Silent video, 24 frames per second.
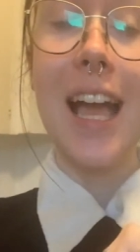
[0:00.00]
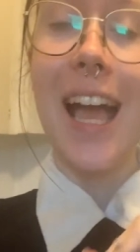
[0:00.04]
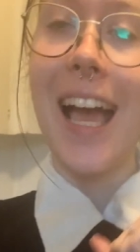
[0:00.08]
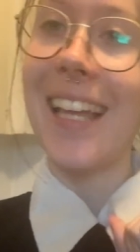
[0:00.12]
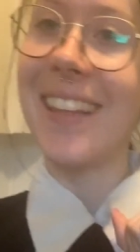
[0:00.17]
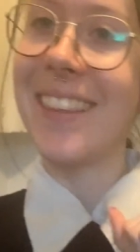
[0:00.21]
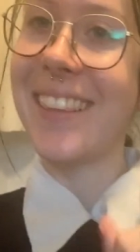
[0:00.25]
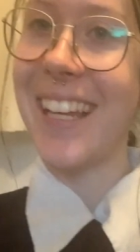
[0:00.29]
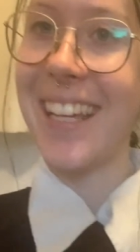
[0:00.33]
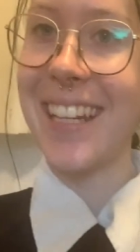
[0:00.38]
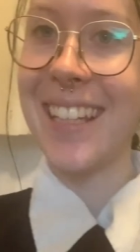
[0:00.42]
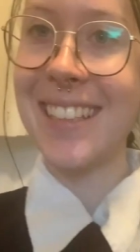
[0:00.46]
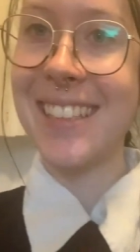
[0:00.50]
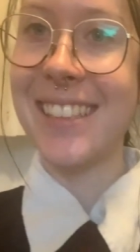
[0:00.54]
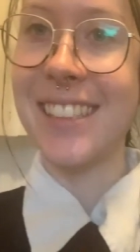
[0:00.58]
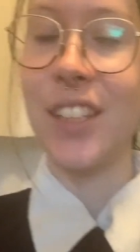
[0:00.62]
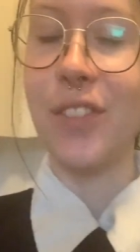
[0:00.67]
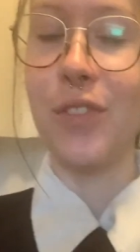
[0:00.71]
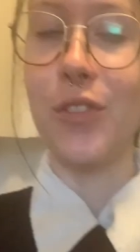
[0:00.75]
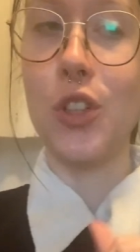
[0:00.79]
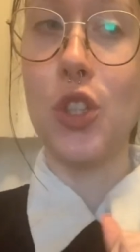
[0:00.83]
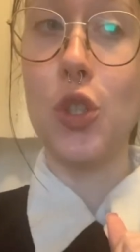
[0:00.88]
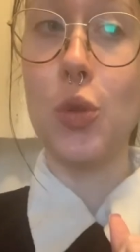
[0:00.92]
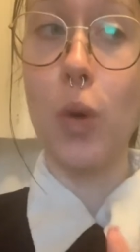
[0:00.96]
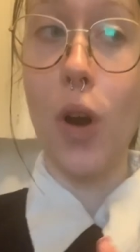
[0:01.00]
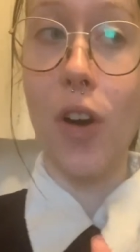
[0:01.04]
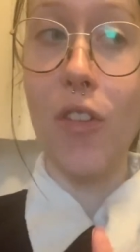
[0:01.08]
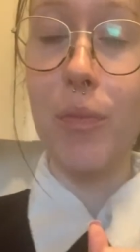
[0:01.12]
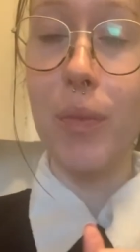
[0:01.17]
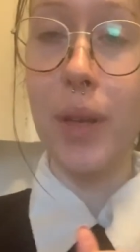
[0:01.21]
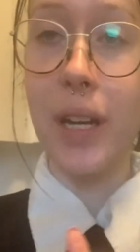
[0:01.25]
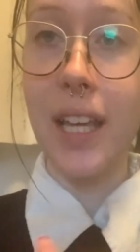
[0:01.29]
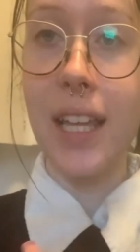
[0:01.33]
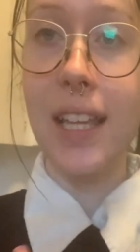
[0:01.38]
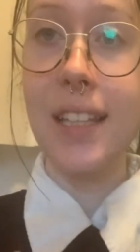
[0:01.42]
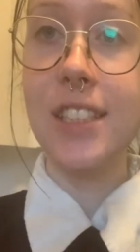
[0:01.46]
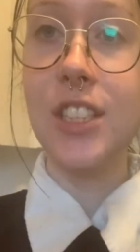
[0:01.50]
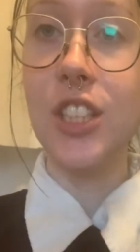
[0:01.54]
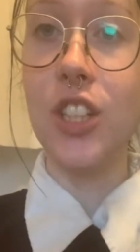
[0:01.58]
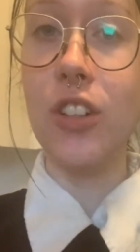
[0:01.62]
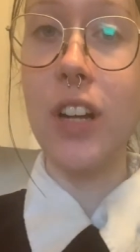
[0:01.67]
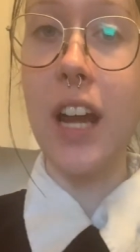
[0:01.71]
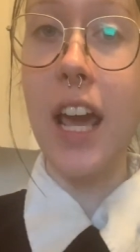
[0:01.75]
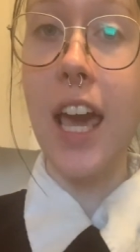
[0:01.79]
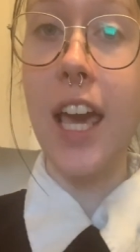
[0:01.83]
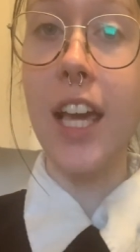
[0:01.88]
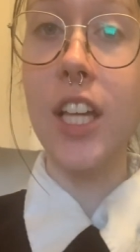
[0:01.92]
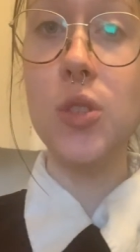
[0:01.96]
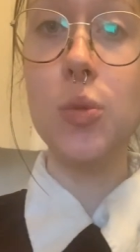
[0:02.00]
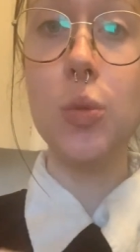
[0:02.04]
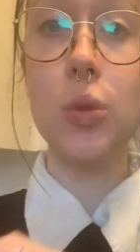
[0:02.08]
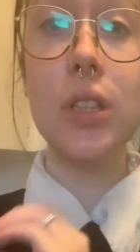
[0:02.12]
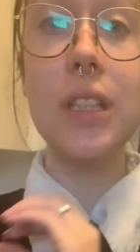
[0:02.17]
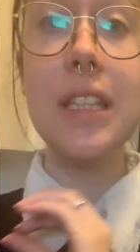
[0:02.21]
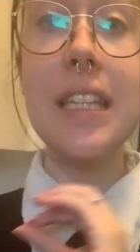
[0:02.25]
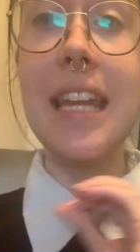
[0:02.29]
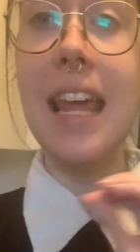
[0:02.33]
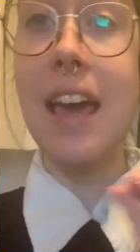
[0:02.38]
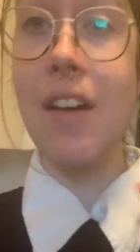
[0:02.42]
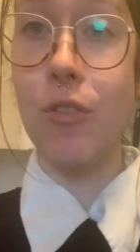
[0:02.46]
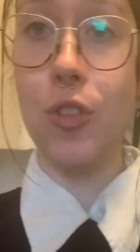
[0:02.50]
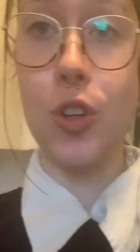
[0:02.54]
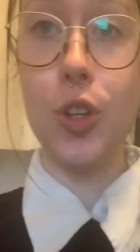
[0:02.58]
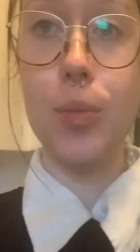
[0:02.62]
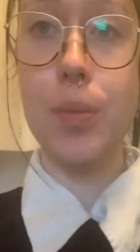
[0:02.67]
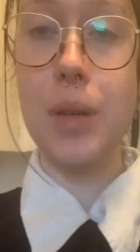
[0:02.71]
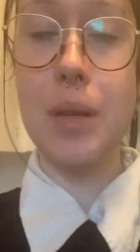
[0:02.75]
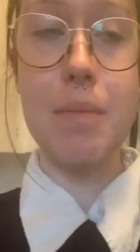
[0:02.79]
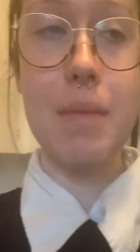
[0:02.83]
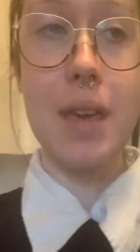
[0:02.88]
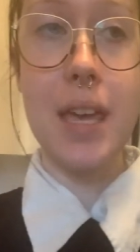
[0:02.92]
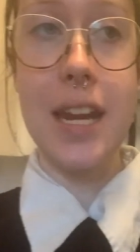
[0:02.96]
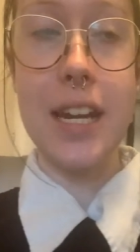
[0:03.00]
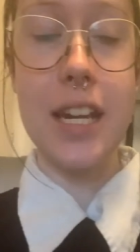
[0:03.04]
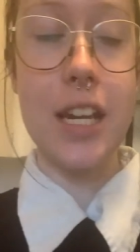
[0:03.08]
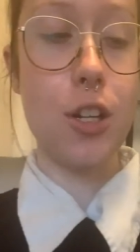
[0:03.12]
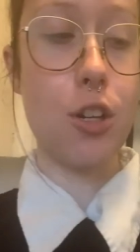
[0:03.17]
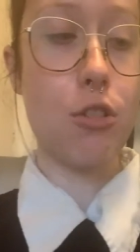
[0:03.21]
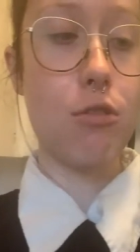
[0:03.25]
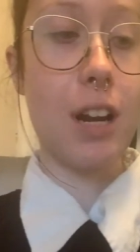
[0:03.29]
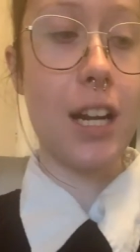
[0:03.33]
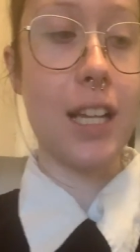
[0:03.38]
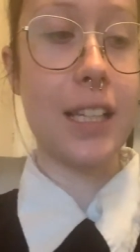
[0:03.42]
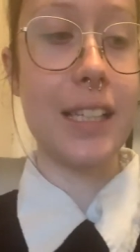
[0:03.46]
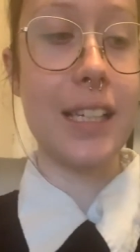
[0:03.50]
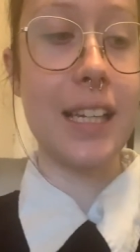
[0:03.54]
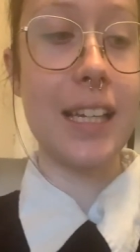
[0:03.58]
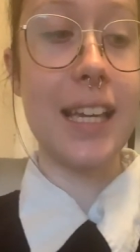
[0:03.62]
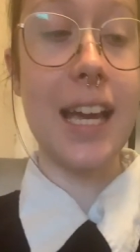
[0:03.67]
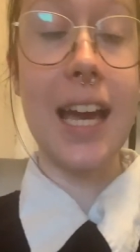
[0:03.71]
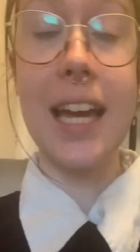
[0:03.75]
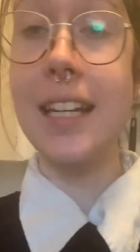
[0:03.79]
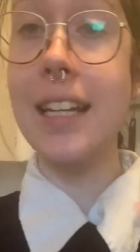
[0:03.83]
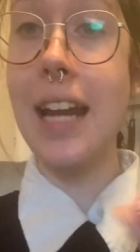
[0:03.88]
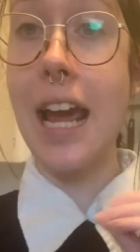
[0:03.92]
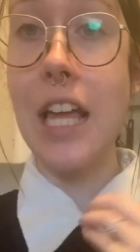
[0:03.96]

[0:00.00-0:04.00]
and let it sit for 12 minutes. Your eggs will never be made incorrectly again.